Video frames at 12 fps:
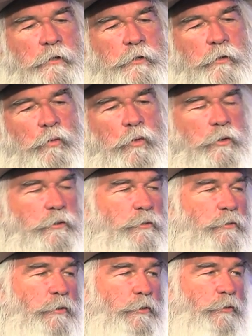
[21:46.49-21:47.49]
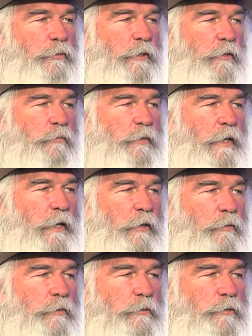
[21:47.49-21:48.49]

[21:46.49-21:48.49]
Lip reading: they want us to do Elvira.